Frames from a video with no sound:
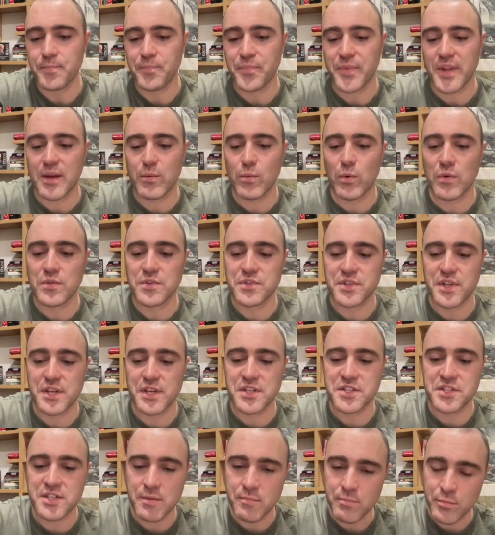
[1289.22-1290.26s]
It wants the
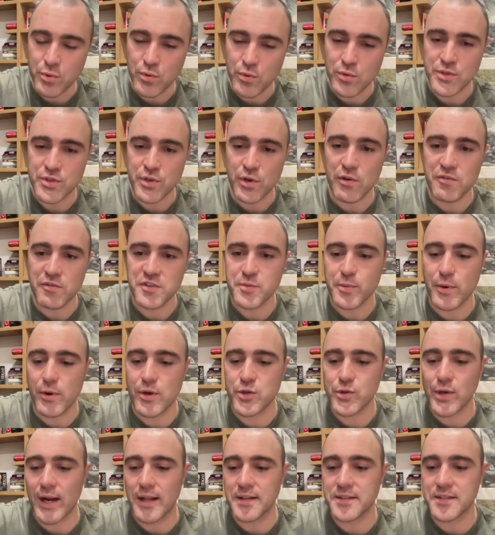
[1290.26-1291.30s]
symbols of
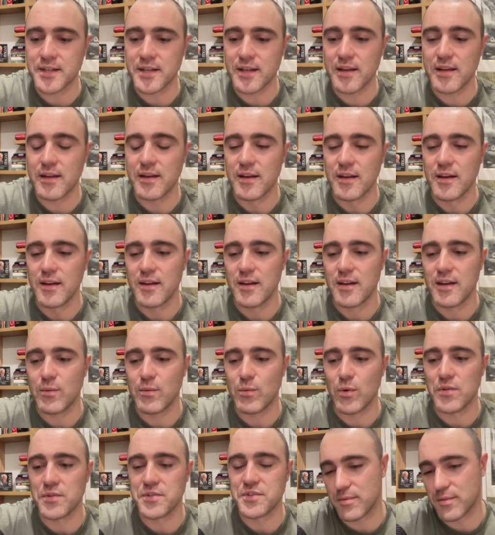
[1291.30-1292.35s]
spirituality. It
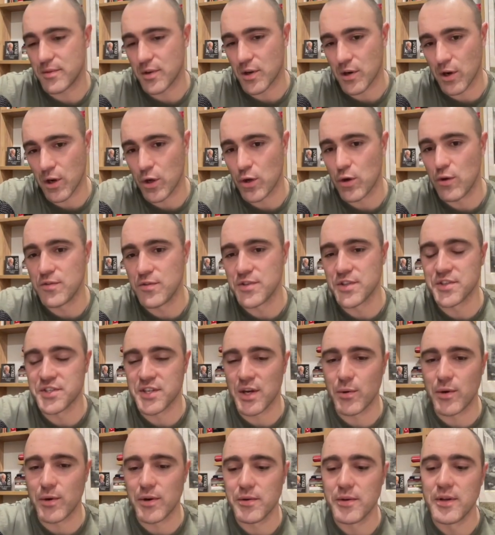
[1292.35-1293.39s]
wants the clothes and
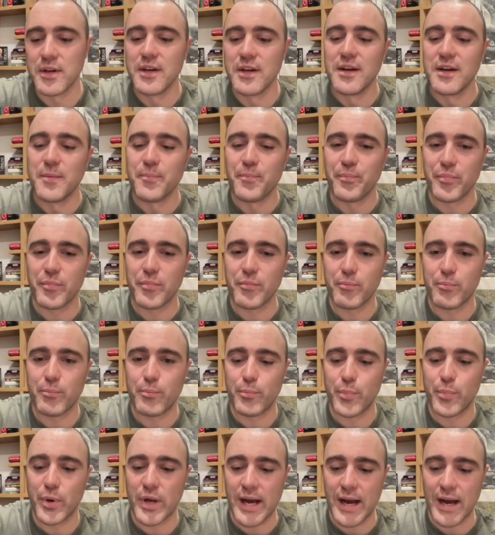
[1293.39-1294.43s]
so on.
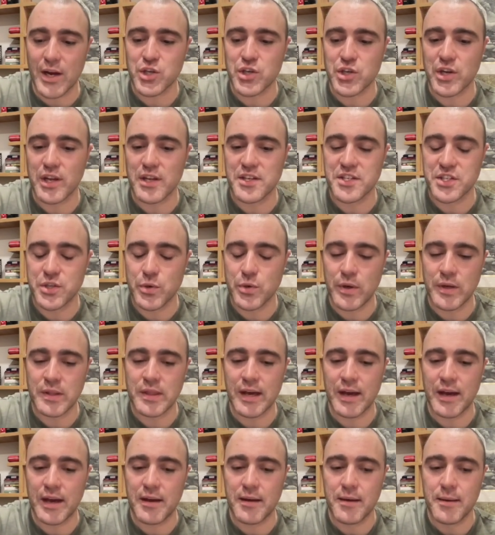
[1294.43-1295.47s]
But actually it's doing
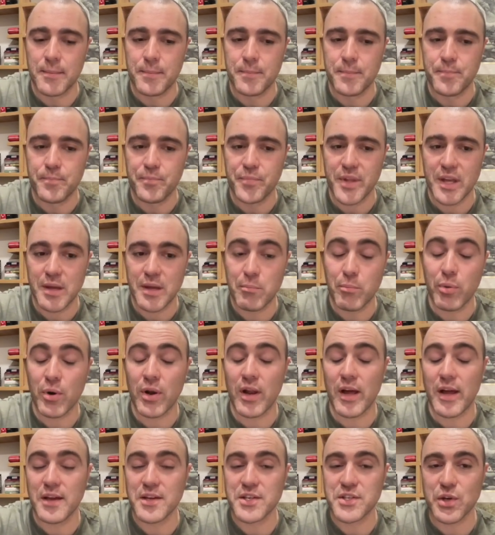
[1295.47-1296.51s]
that in
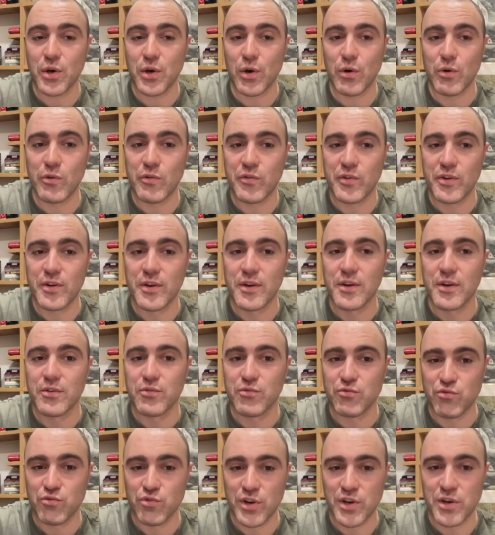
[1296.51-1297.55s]
place of
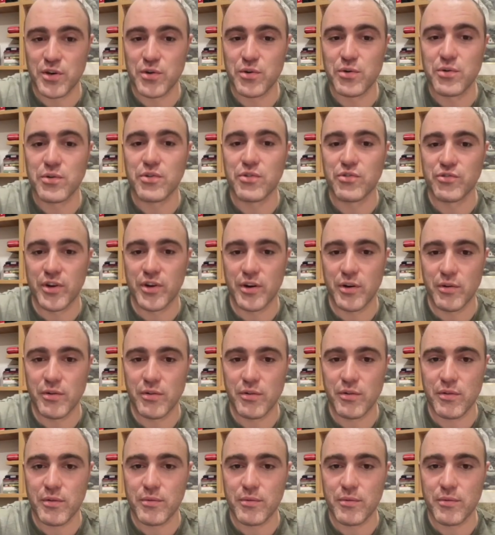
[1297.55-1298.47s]
real growth.